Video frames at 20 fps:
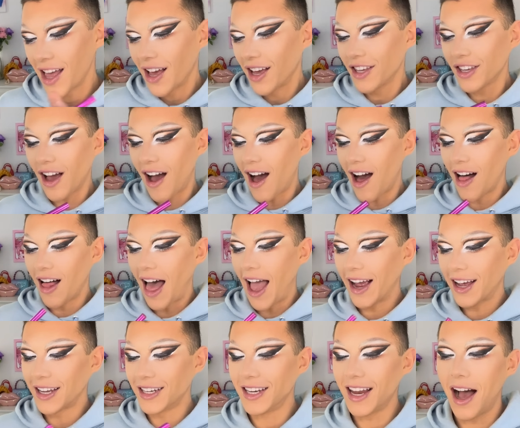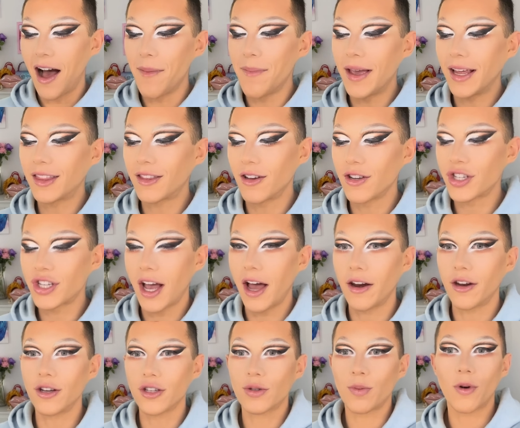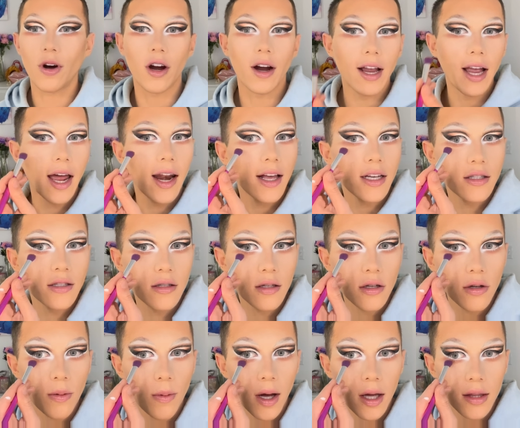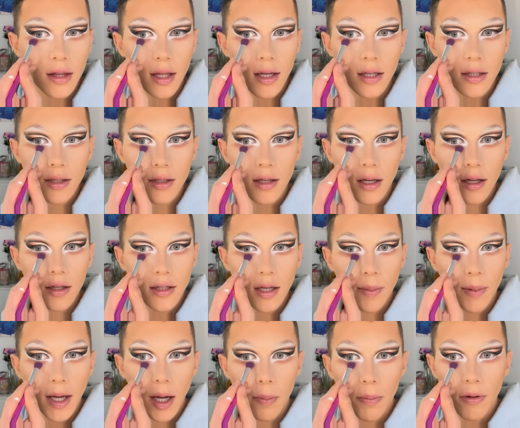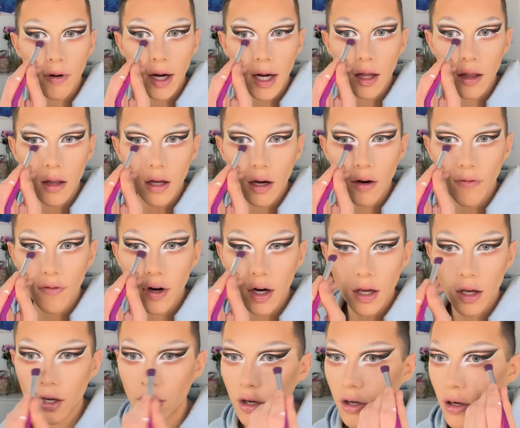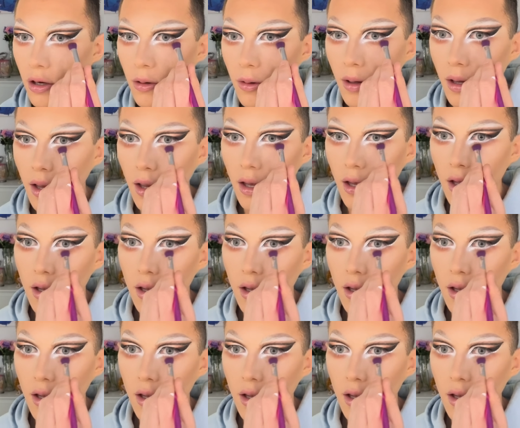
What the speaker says: Y'all, I could not make those shadows work, and I still want this to be a pretty look for you.